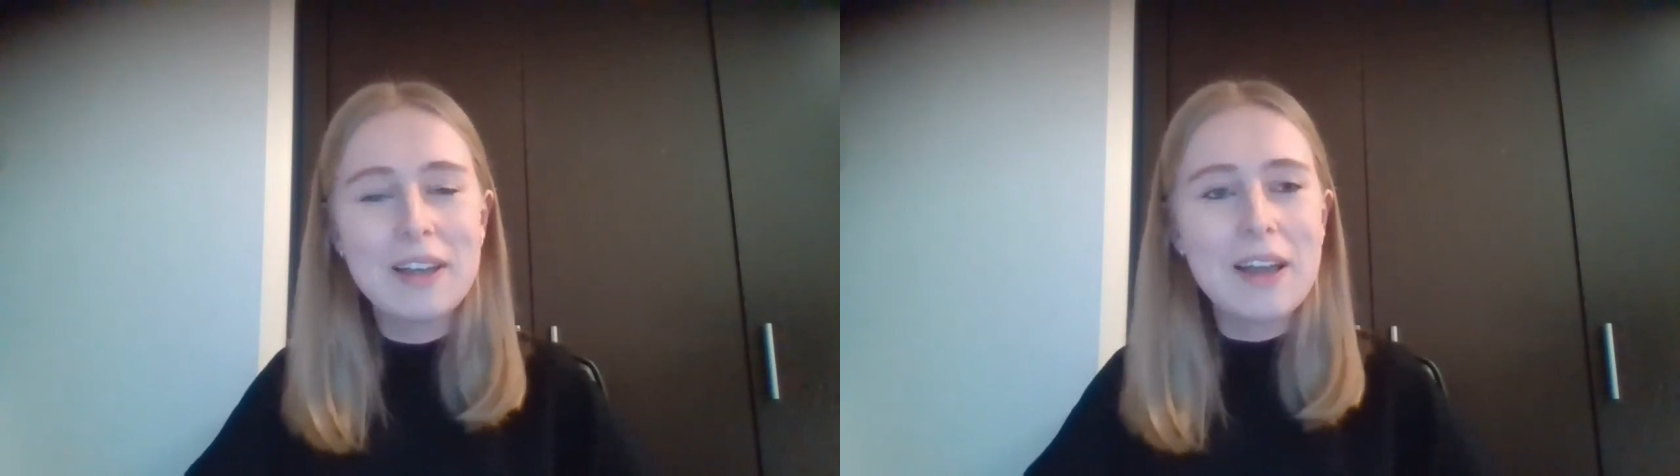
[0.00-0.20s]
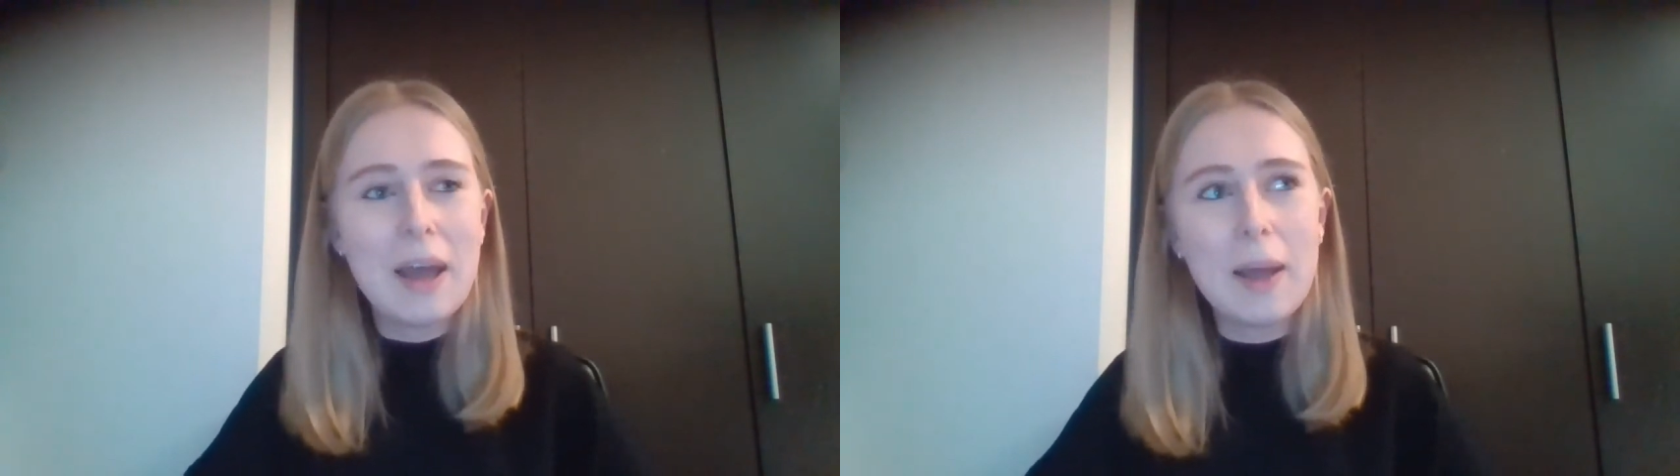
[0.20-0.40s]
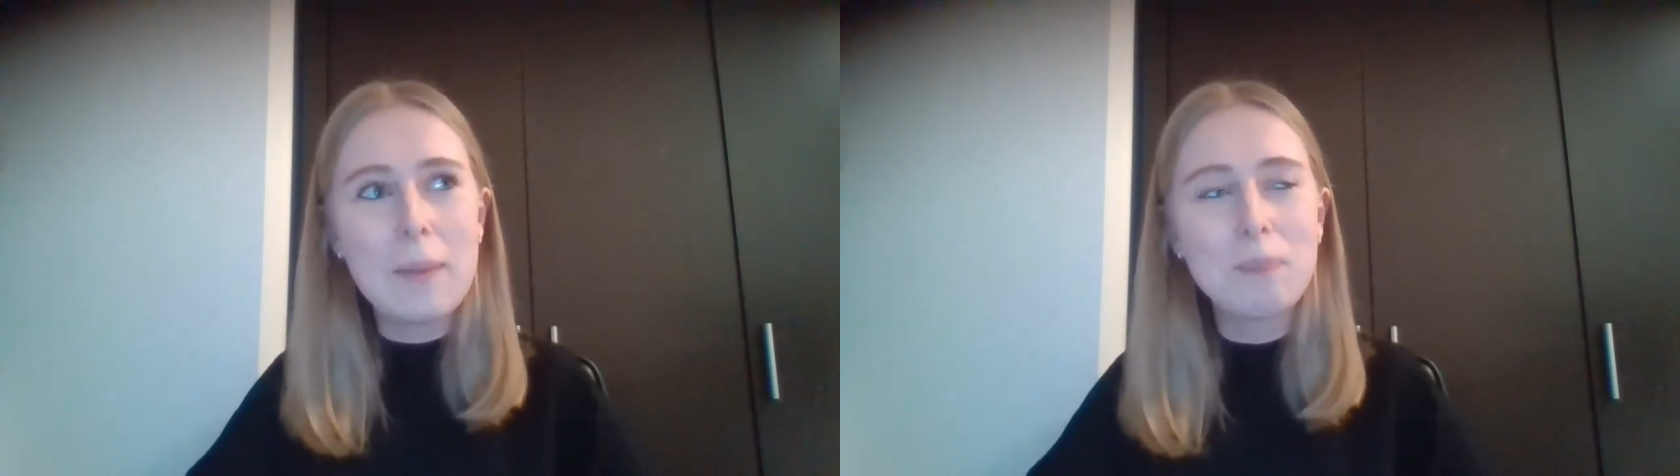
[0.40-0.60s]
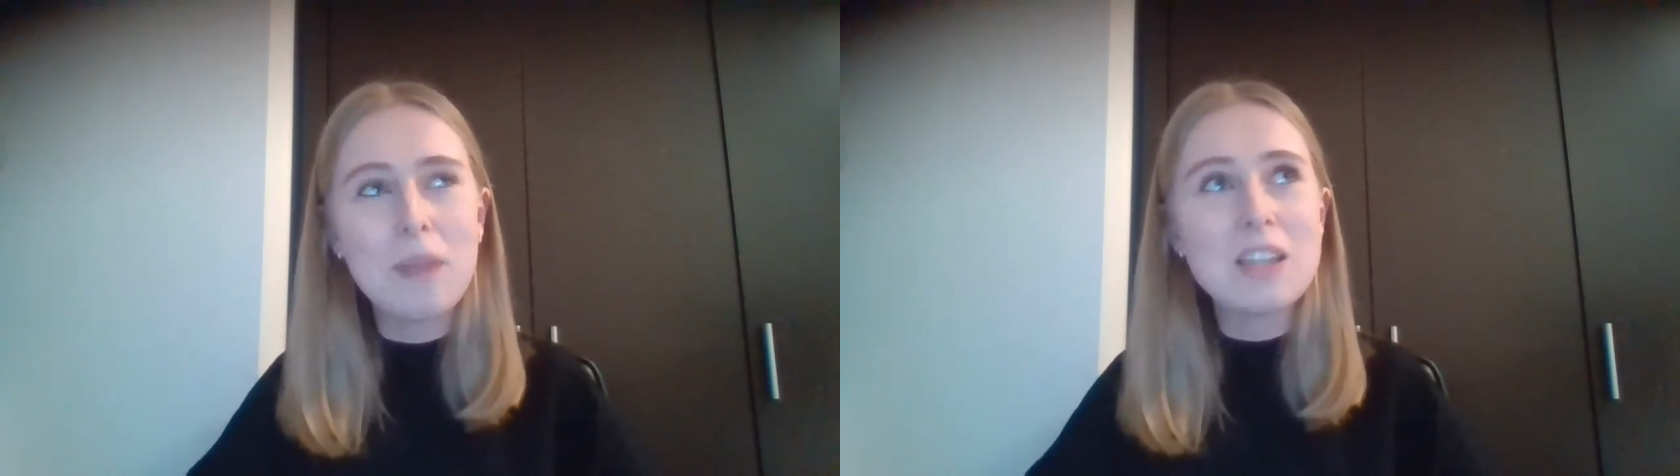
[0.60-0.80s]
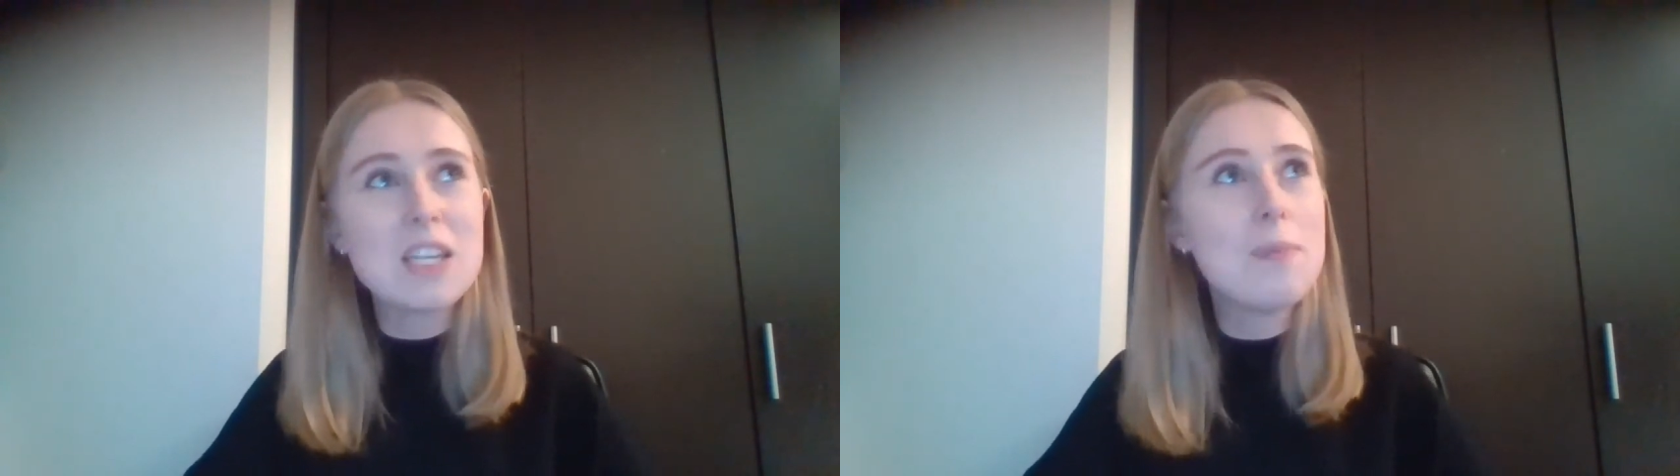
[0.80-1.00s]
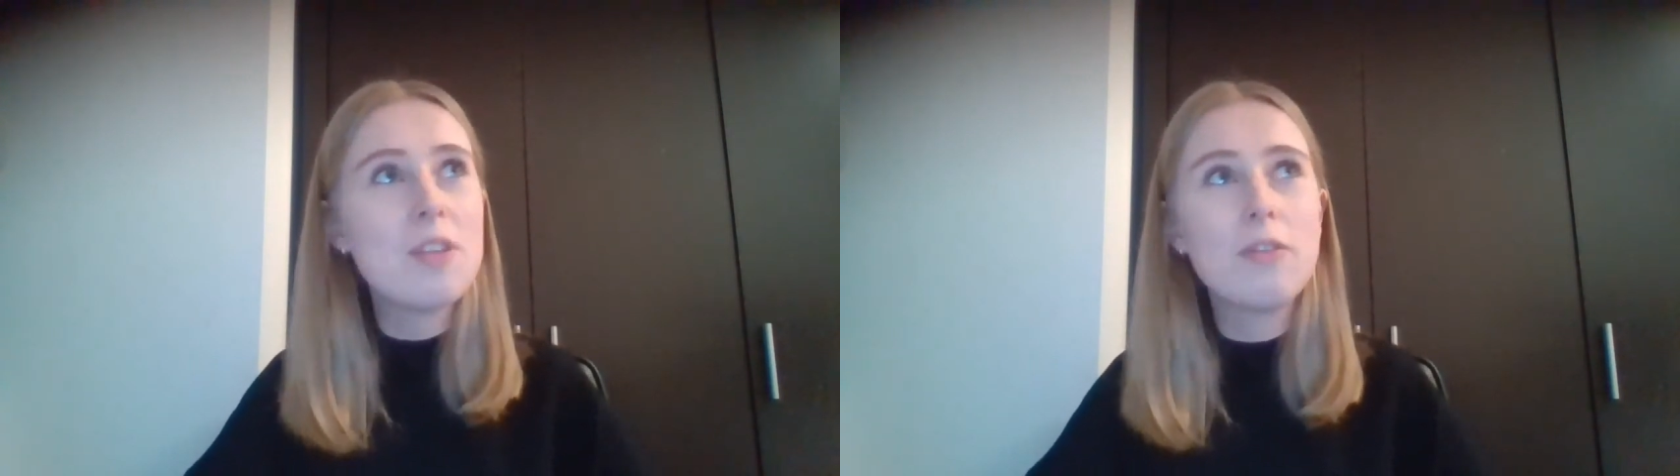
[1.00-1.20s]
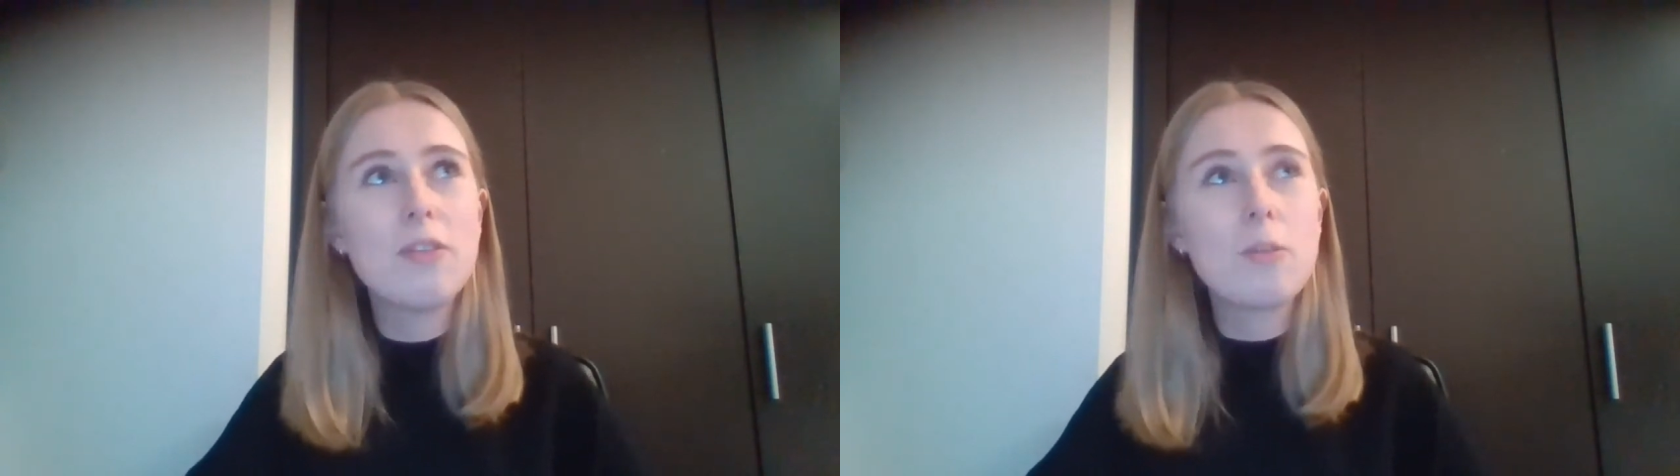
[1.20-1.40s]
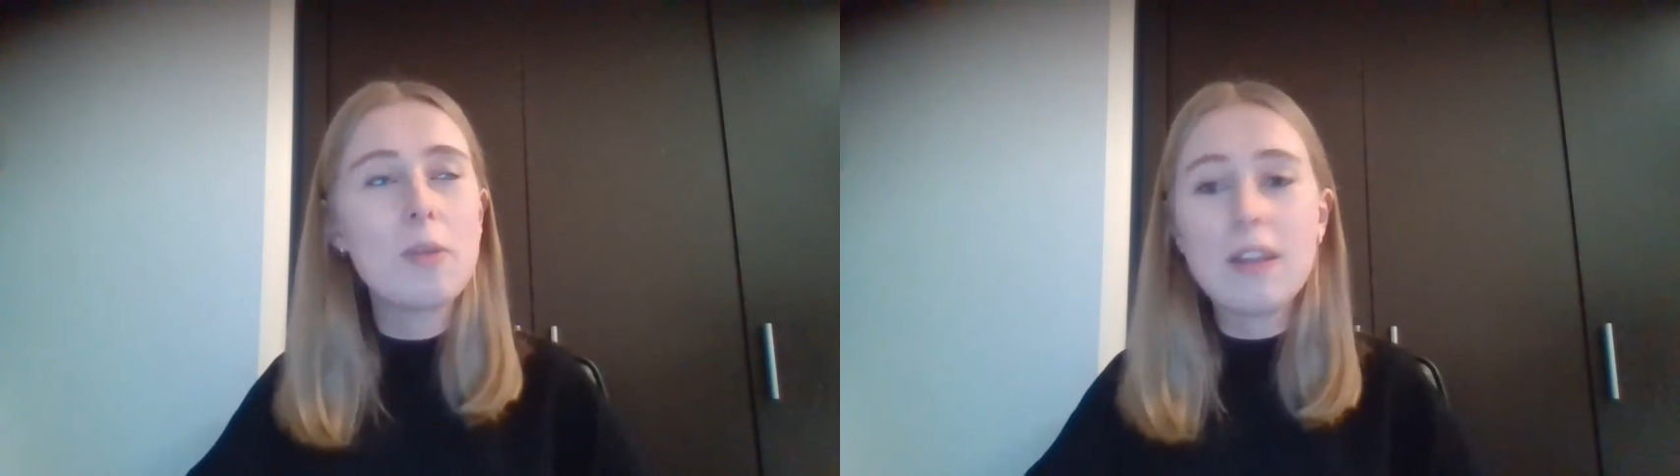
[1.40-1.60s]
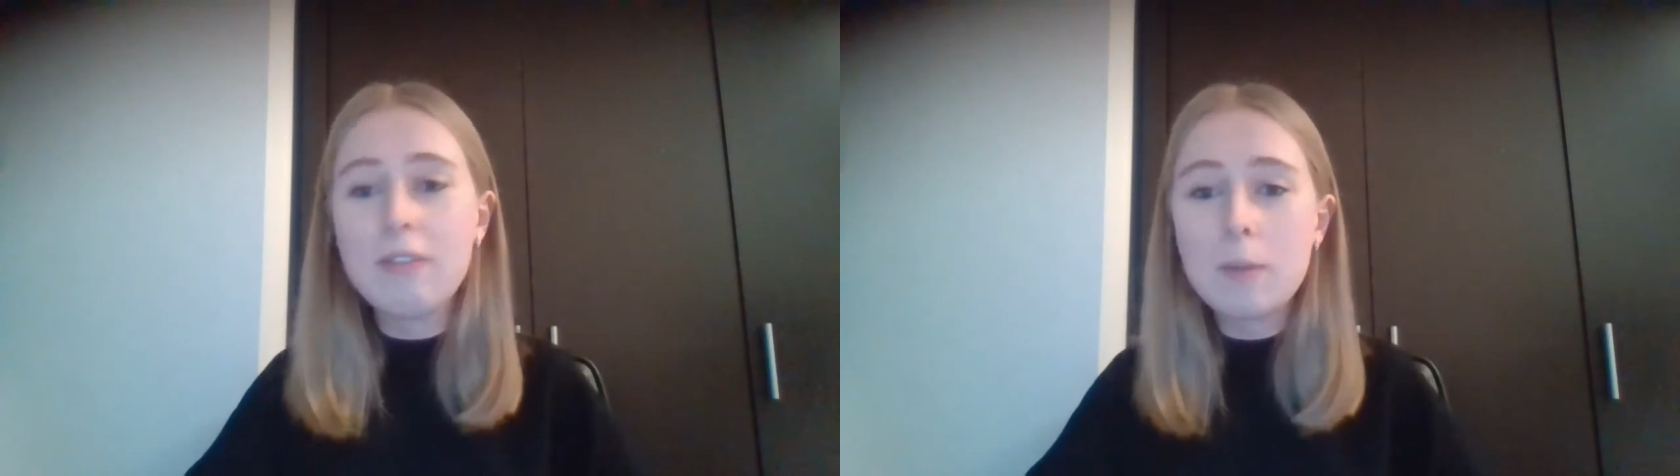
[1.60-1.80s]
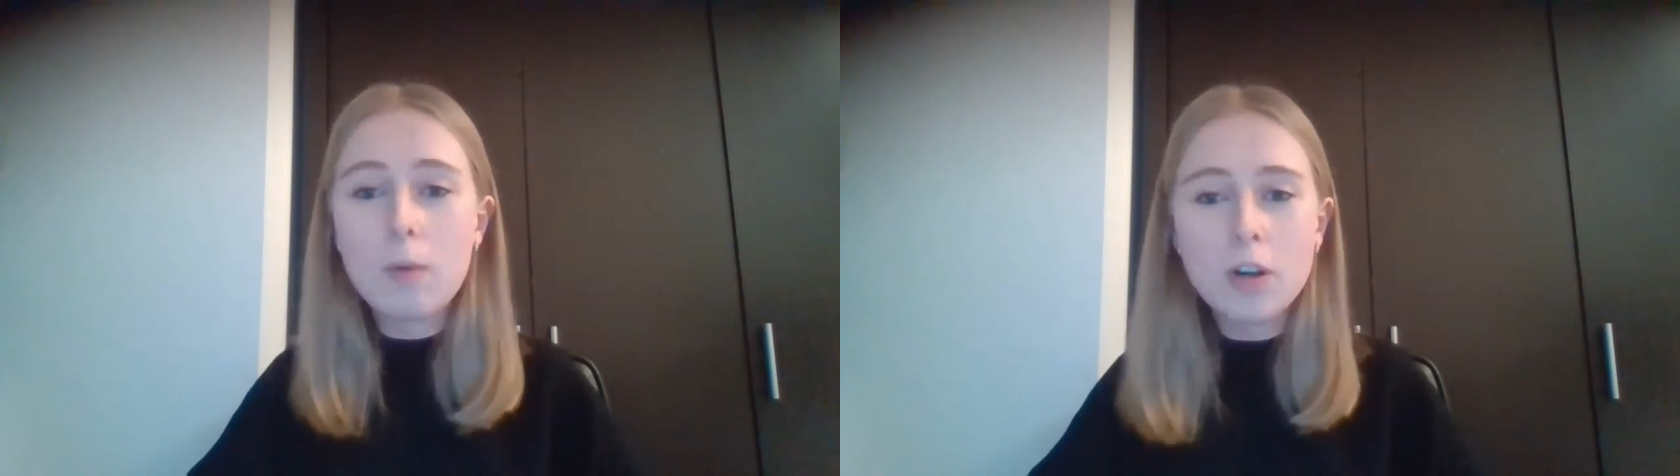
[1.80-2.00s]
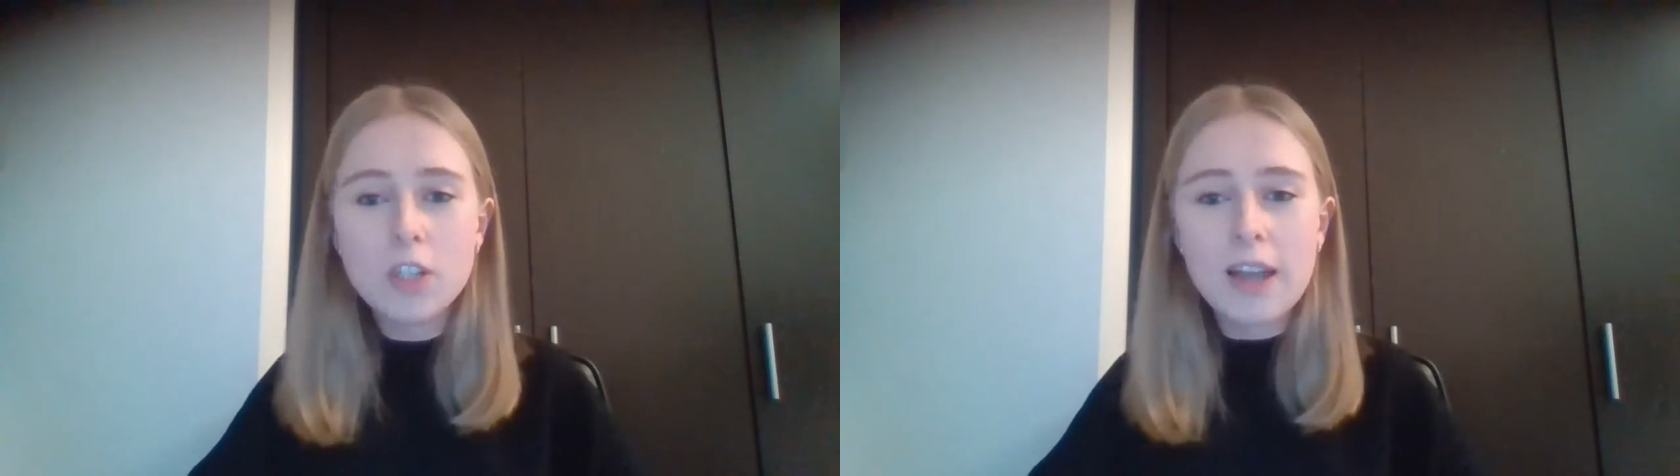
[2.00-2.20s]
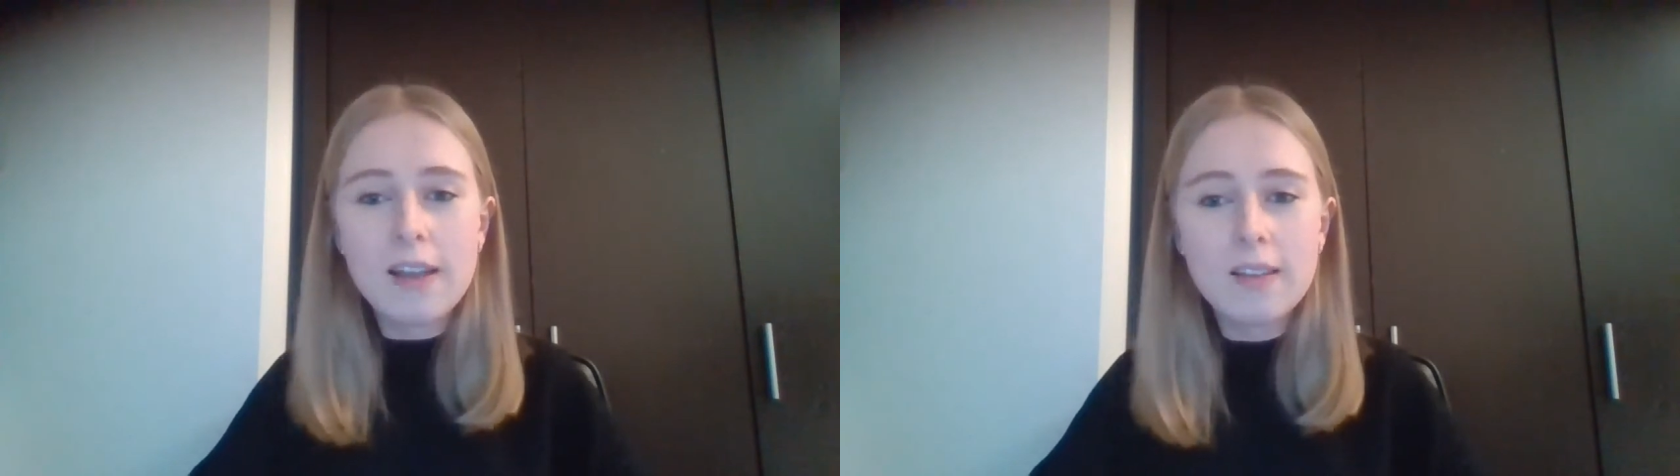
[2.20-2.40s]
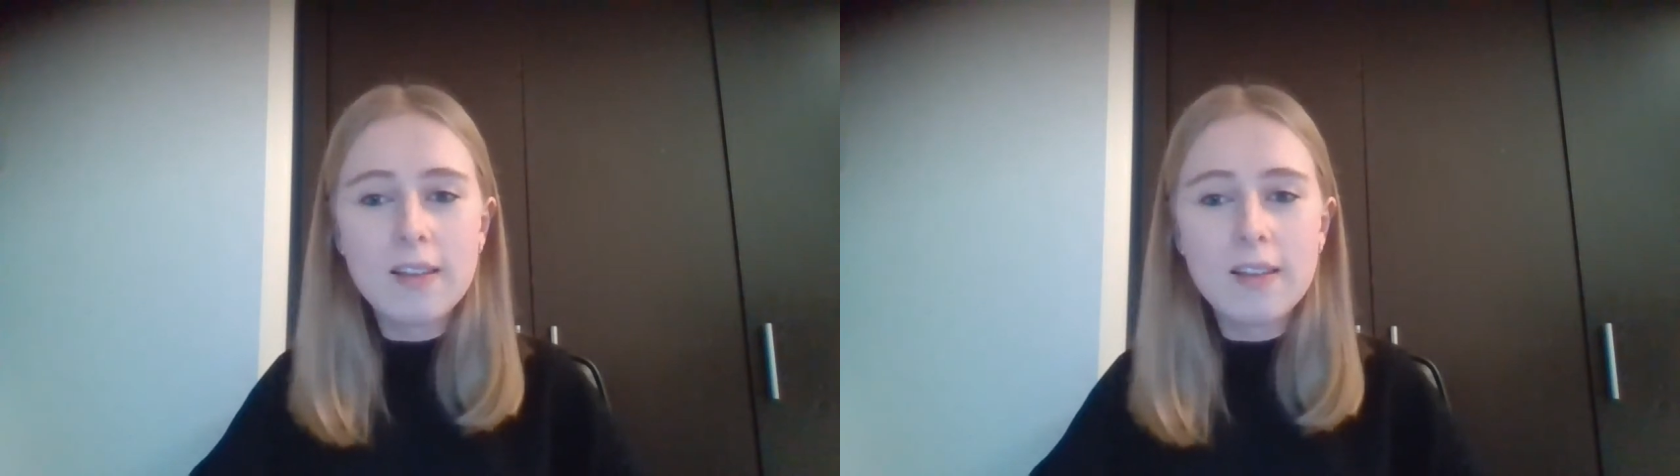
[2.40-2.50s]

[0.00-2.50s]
In terms of specific projects